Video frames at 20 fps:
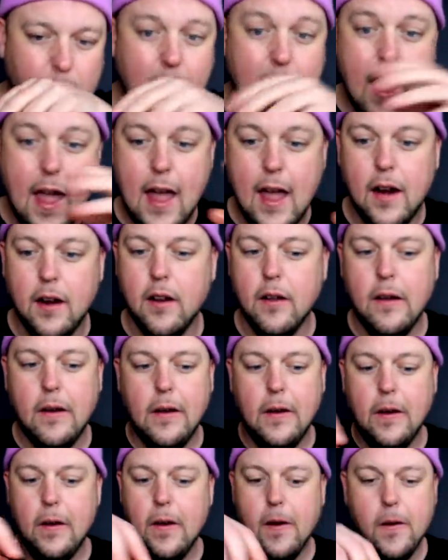and
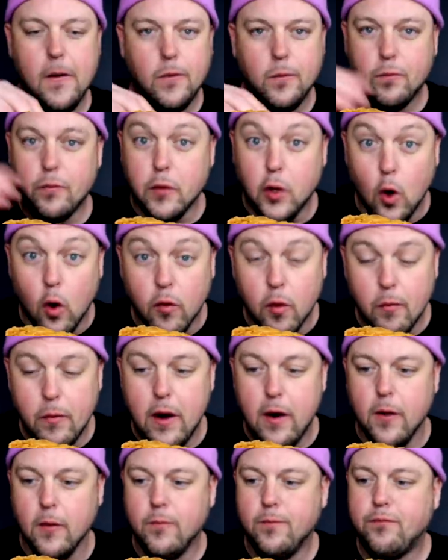go from
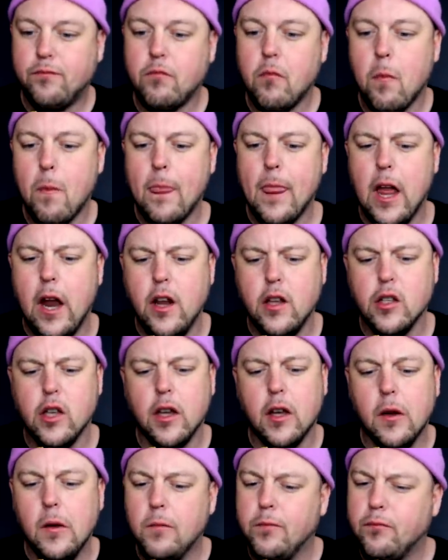there. And he's
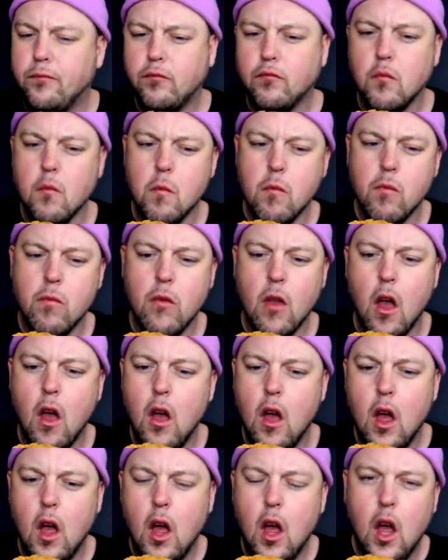like,
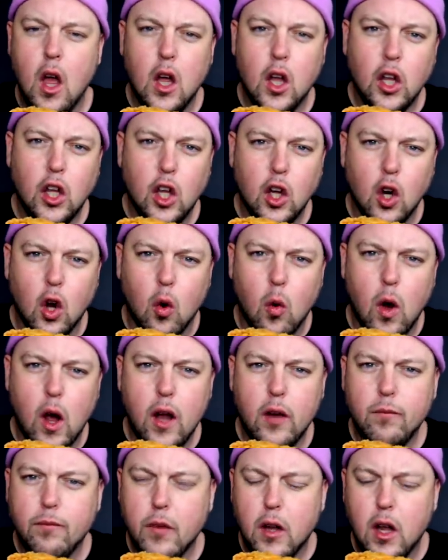you know
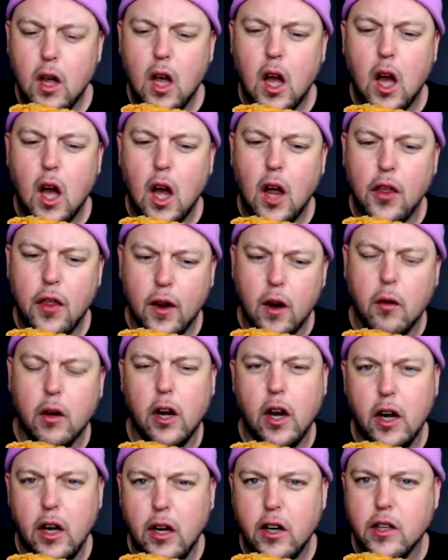what? I think I'm
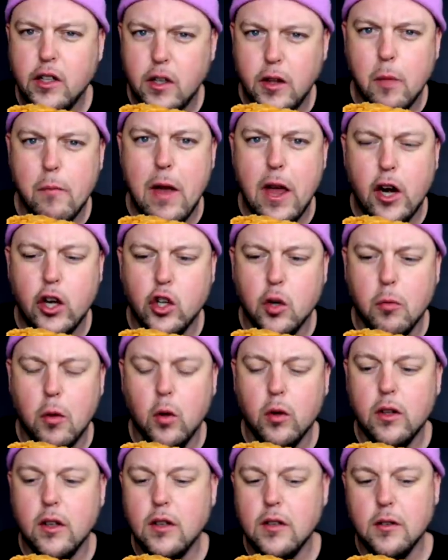going to need to see the manager
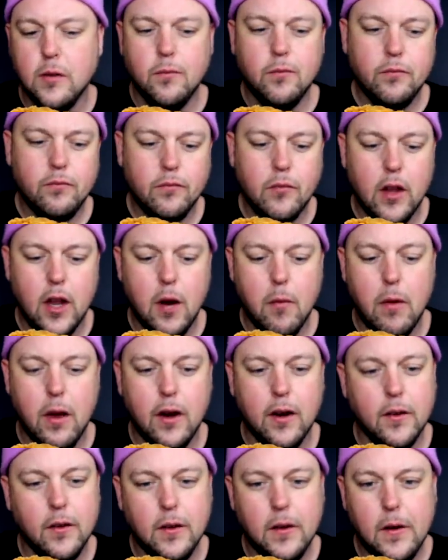about this. And I'm
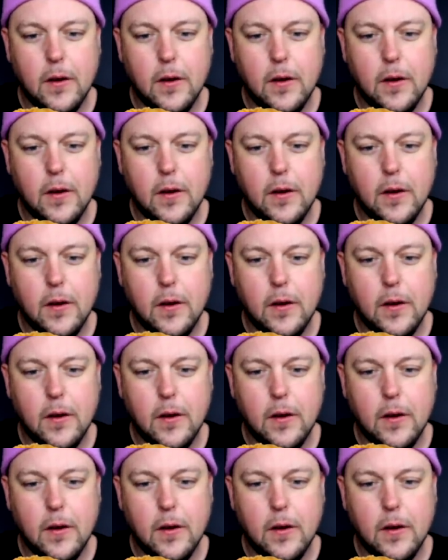like,